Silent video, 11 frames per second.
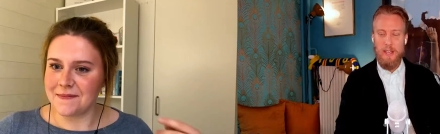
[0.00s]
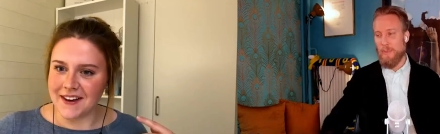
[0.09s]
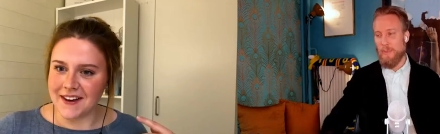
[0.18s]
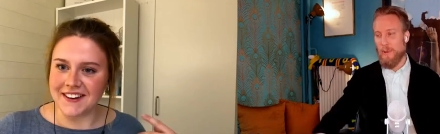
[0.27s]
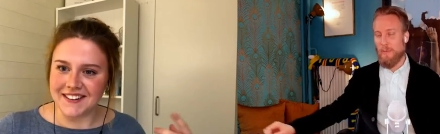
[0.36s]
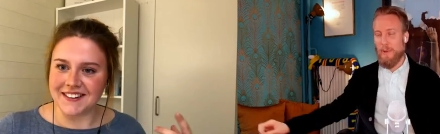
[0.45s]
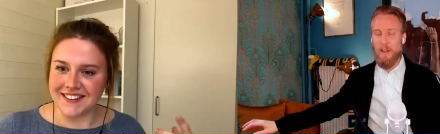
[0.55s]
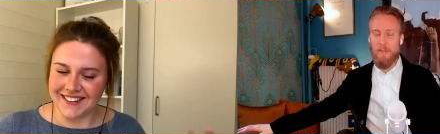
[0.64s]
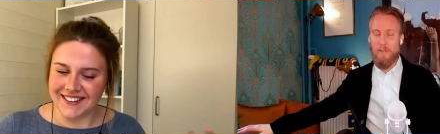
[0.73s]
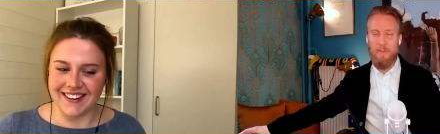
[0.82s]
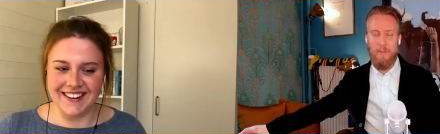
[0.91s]
Speaker 1: but
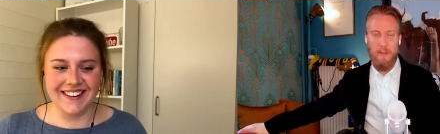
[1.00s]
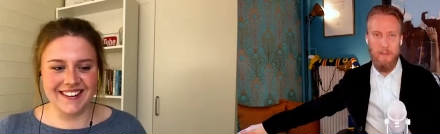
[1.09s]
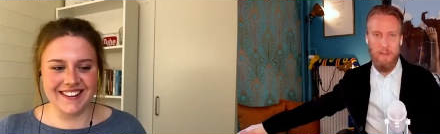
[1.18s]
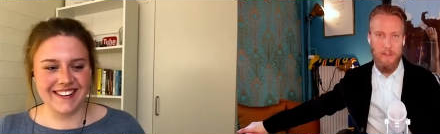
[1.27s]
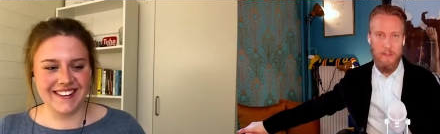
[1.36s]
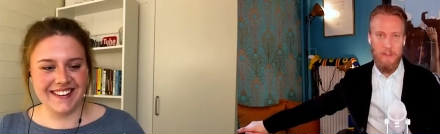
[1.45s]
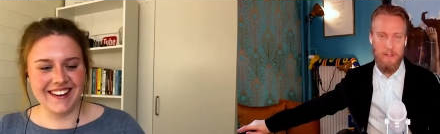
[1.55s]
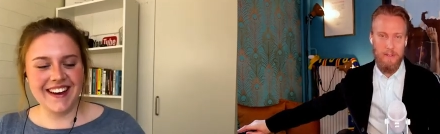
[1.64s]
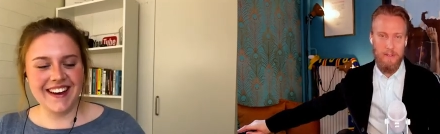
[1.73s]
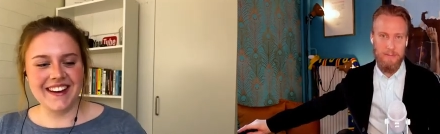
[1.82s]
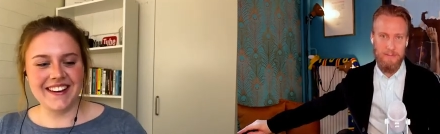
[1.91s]
I...
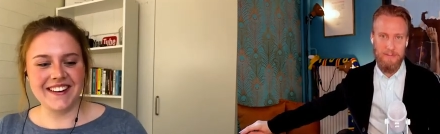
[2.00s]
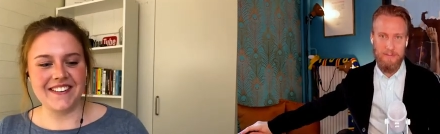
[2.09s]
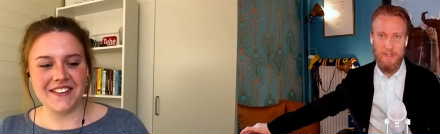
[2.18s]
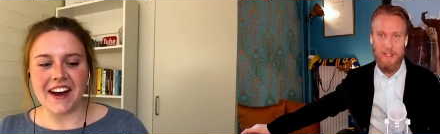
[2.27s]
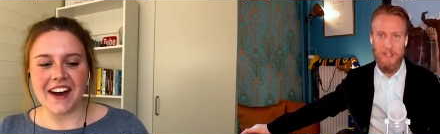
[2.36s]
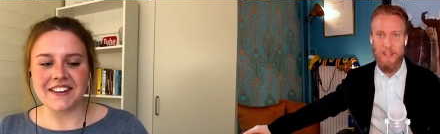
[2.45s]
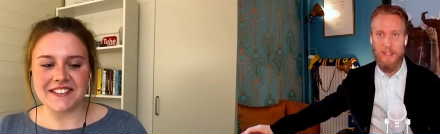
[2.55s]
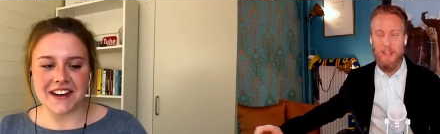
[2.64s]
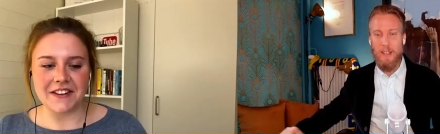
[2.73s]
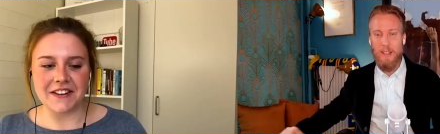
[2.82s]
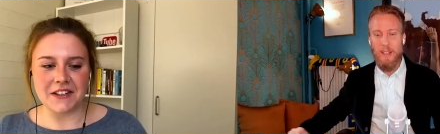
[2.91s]
No, I
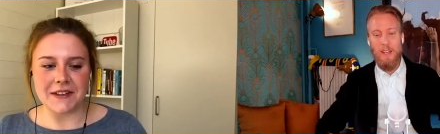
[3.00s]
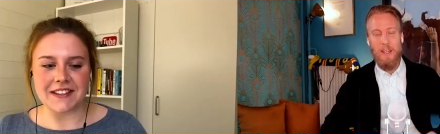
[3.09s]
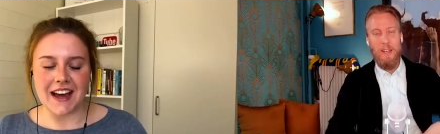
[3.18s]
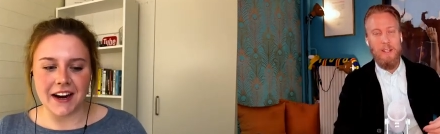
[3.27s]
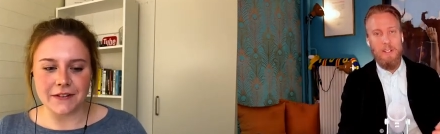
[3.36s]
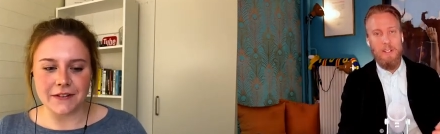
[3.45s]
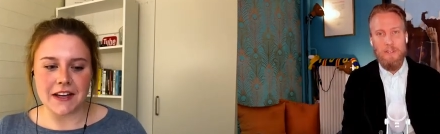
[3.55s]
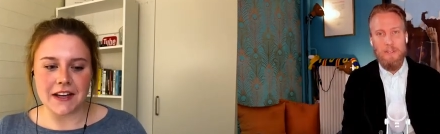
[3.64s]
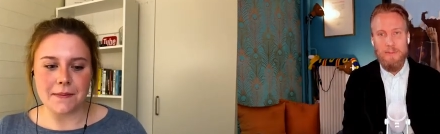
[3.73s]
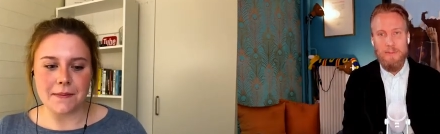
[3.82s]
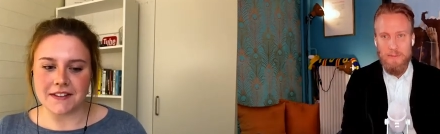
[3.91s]
understand what you mean. It's kind of the
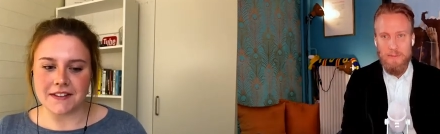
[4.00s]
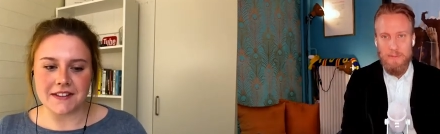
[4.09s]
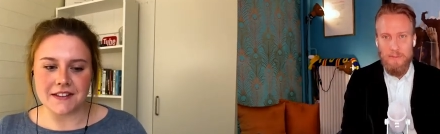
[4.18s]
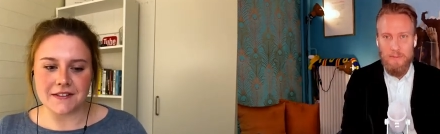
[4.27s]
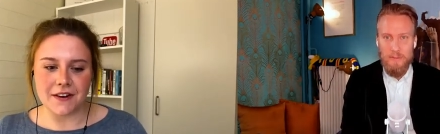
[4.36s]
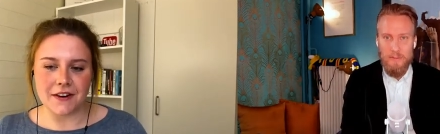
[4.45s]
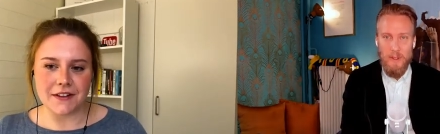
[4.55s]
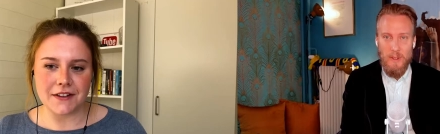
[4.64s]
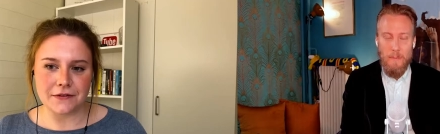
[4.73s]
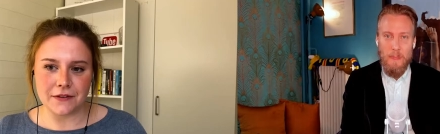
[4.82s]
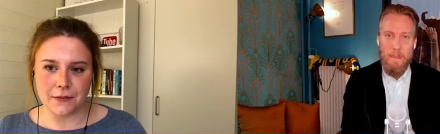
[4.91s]
same, but it's very
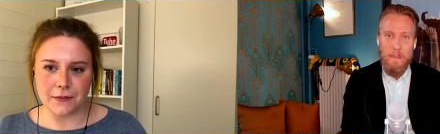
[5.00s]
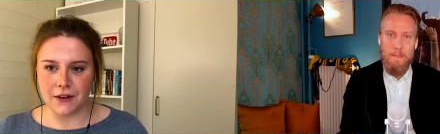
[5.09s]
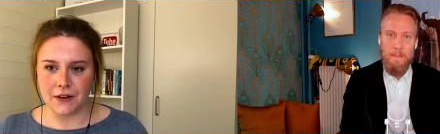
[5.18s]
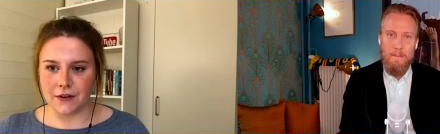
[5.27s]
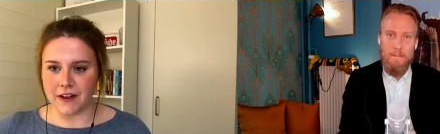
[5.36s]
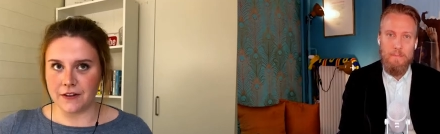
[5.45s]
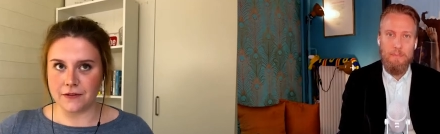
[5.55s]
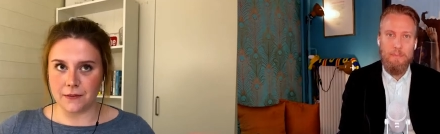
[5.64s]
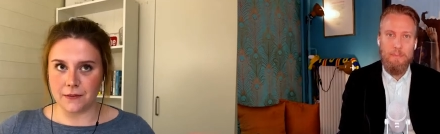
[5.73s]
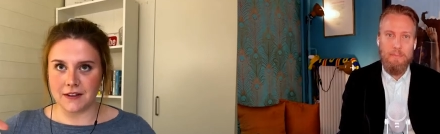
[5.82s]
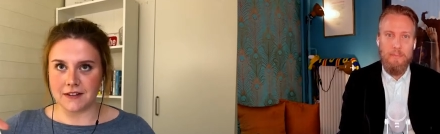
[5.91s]
different when you look at this
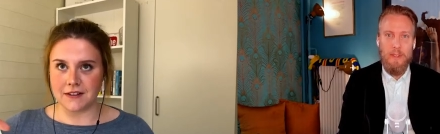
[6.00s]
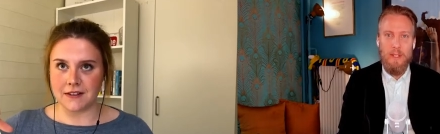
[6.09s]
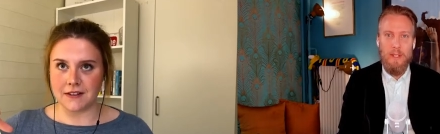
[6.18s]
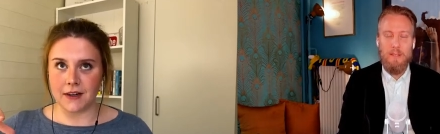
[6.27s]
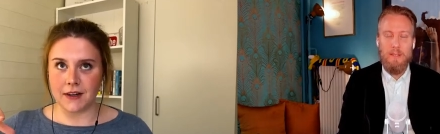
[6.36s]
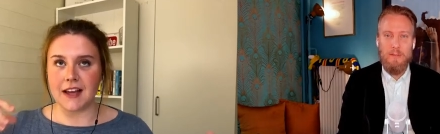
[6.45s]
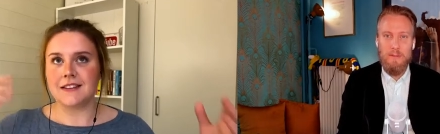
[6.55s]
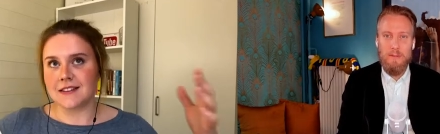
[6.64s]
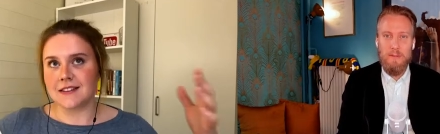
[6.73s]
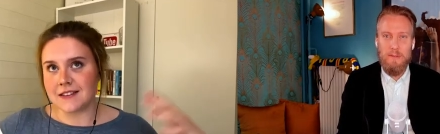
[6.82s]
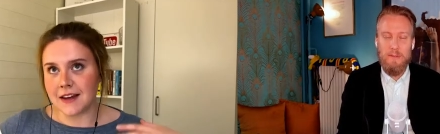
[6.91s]
from these. But
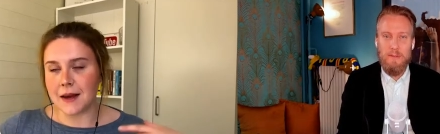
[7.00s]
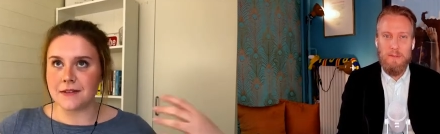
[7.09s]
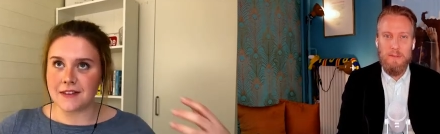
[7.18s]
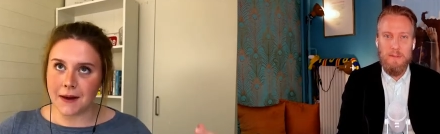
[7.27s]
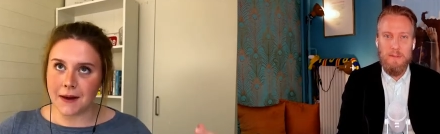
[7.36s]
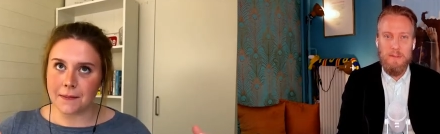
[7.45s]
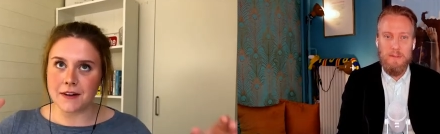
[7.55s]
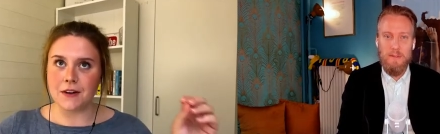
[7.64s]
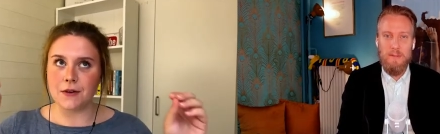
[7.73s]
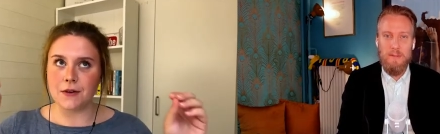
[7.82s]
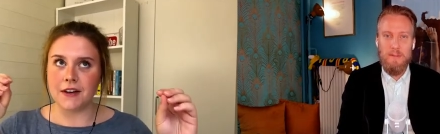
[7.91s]
it's the same thing, but
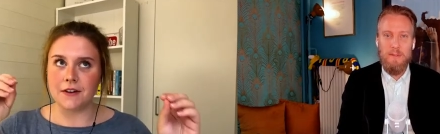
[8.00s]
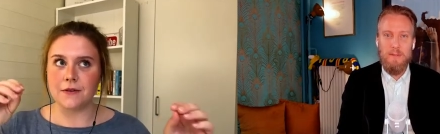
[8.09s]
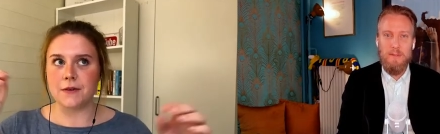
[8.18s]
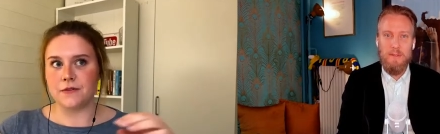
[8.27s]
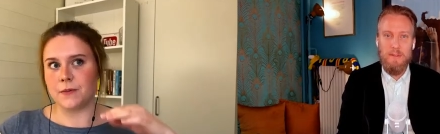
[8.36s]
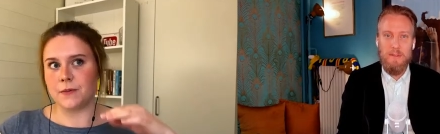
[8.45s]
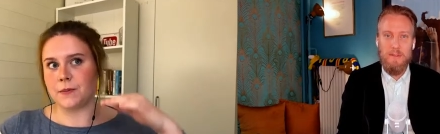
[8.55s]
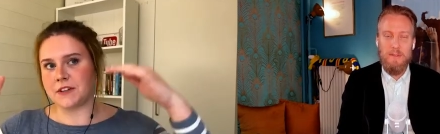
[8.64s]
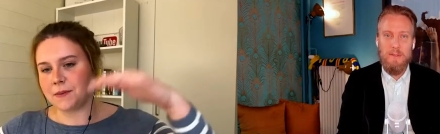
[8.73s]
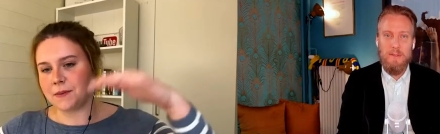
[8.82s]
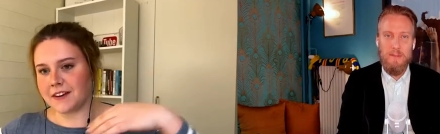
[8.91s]
you look at it from different
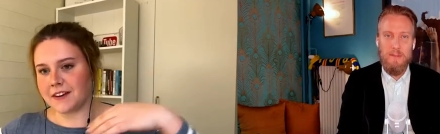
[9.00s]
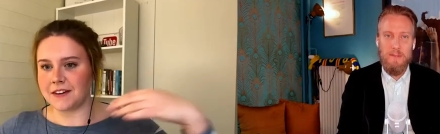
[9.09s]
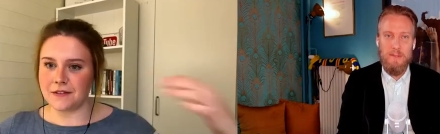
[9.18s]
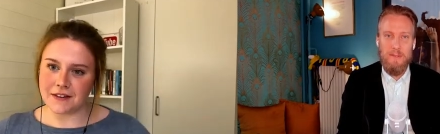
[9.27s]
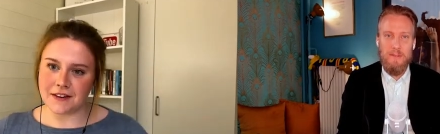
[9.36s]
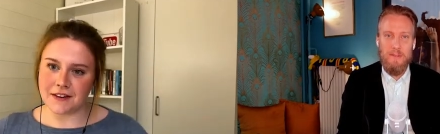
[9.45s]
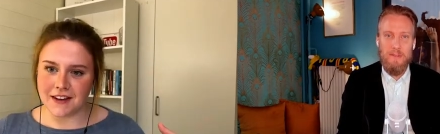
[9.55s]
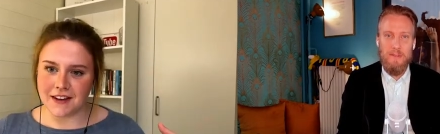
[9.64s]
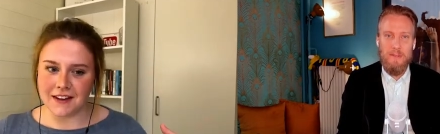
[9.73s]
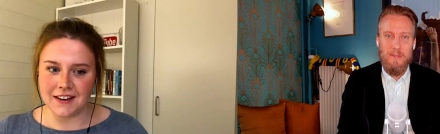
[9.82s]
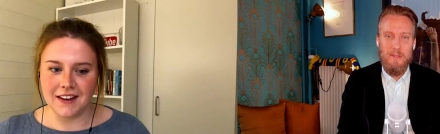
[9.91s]
perspectives. And I
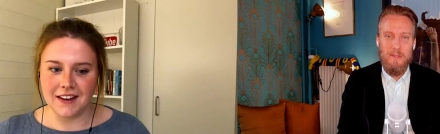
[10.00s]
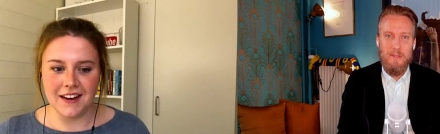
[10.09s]
think